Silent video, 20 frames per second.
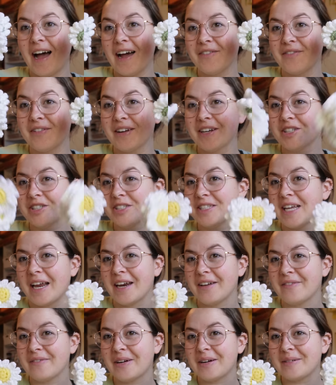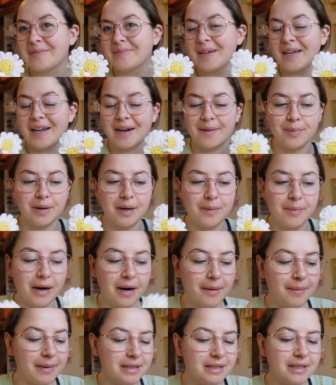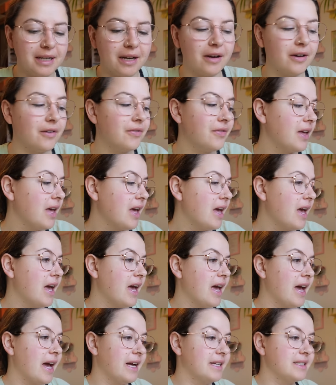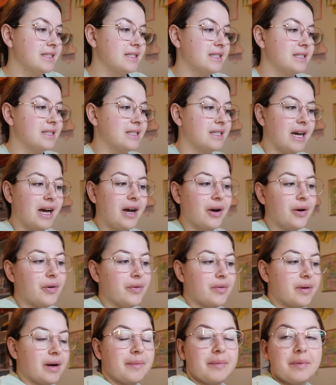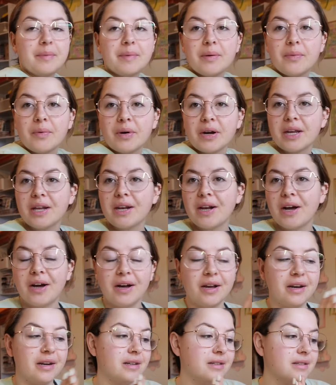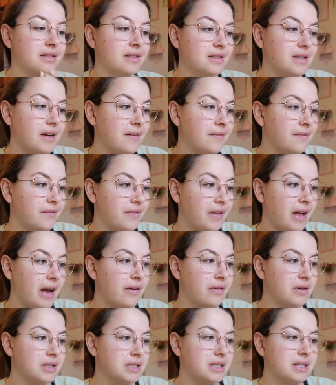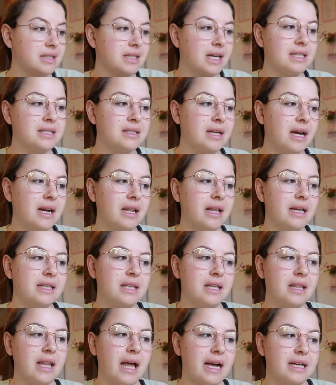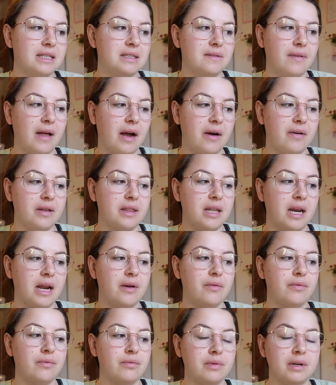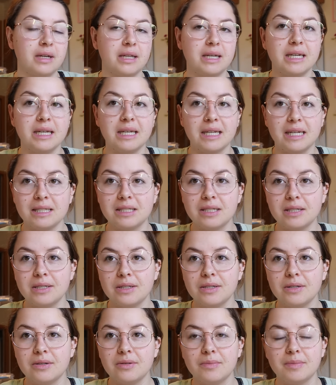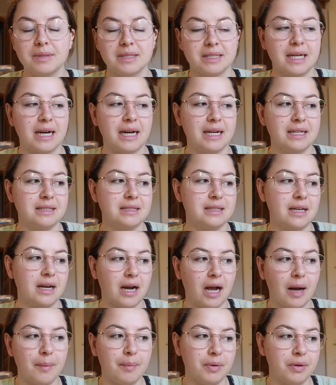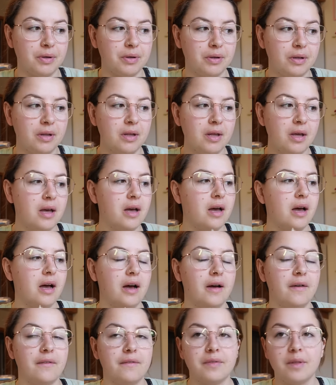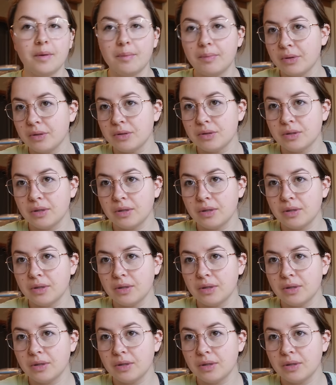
I finished 10 of them and I'm pretty proud of myself. And now I'm gonna be working on sunflowers because that's kind of like the last flower that I really need to do besides a couple of the blue